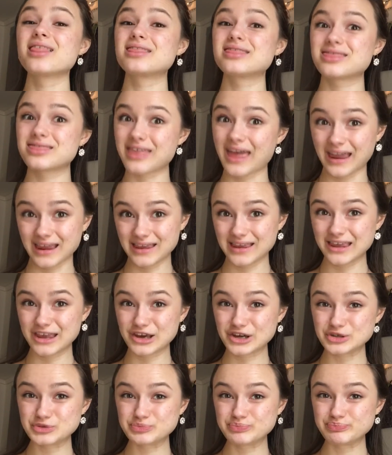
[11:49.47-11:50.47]
Thank
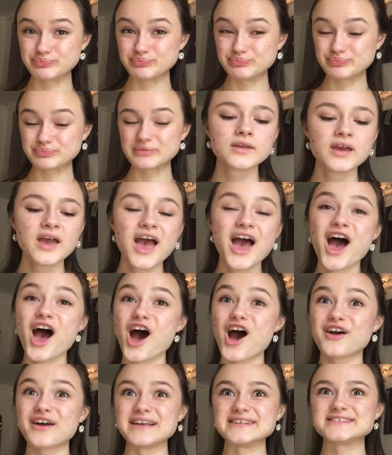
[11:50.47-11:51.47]
you.
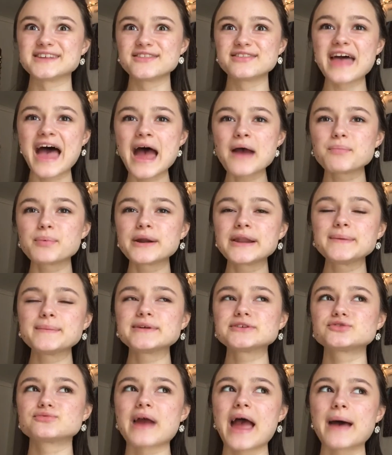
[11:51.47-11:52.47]
Okay, so that pretty
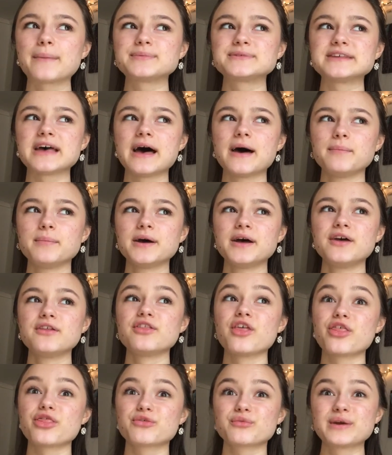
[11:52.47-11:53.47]
much wraps up
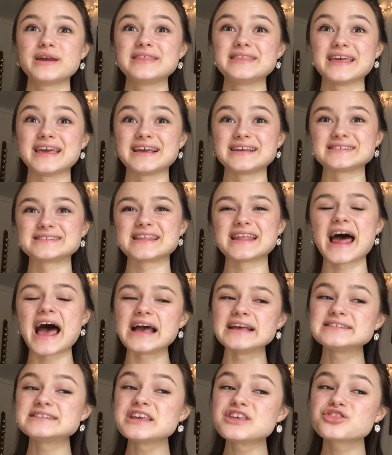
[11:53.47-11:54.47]
the 3 things that
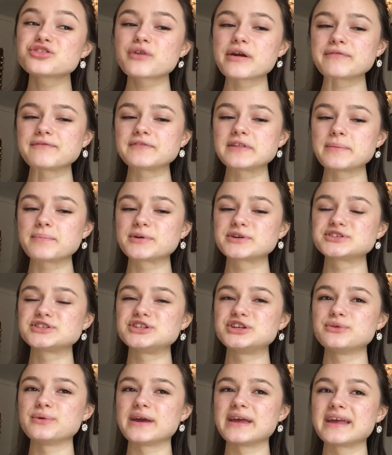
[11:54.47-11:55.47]
I see thrift flippers
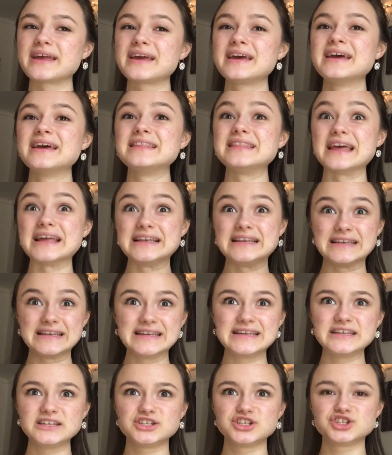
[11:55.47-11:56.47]
doing that
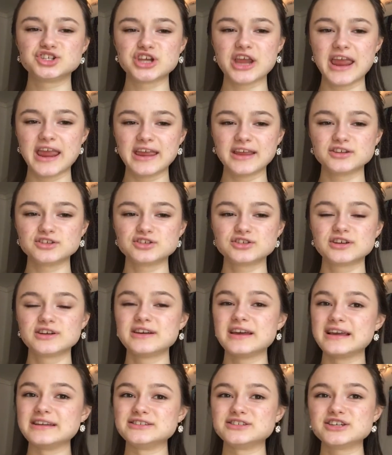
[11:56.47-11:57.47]
need to change.
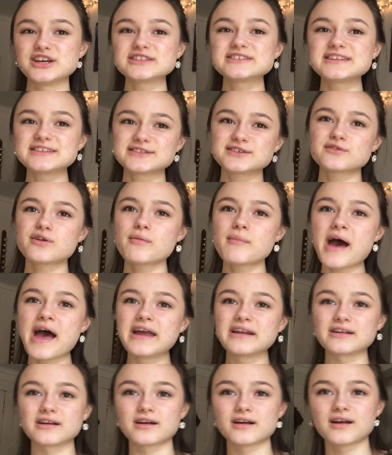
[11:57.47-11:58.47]
And just as a
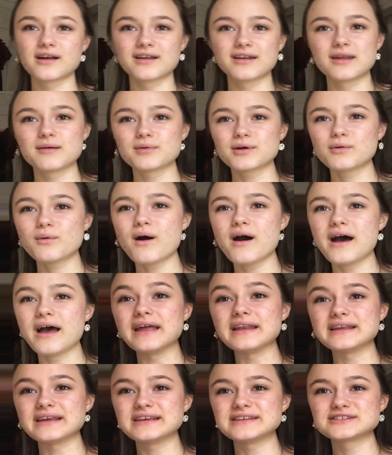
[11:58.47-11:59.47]
reminder, number
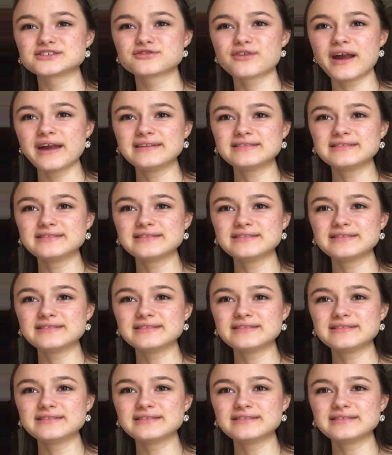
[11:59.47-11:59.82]
1 is grain